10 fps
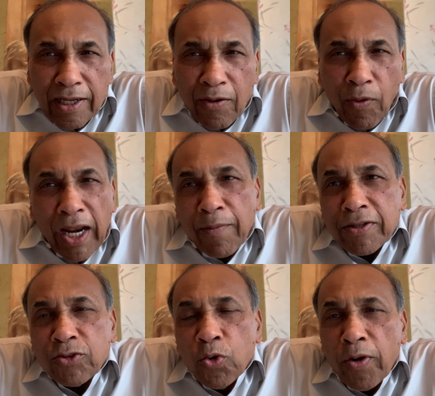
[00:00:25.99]
While I was
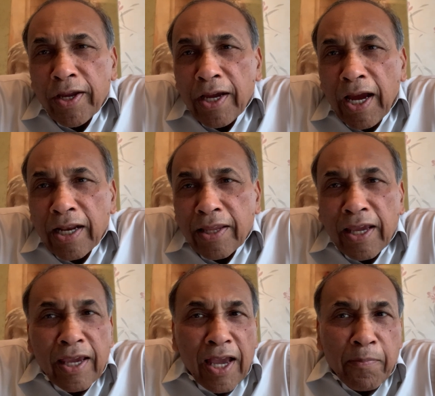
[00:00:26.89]
doing and
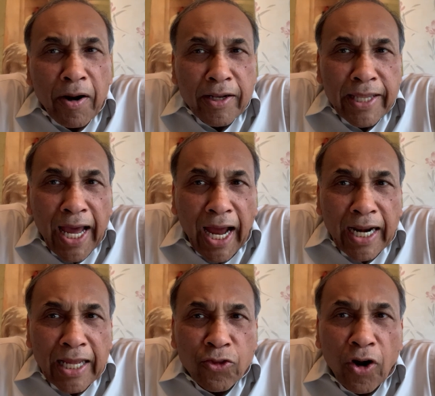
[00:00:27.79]
thinking about that,
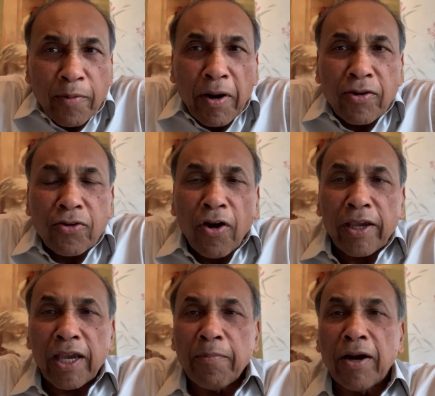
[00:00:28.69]
I thought about
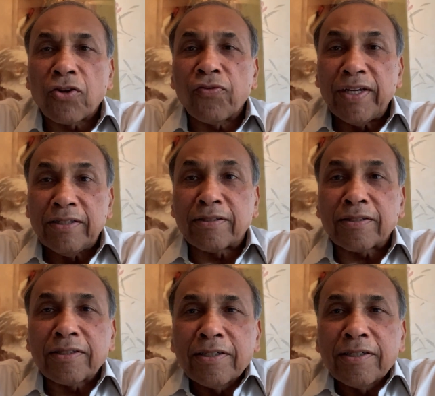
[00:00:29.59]
talking about twins,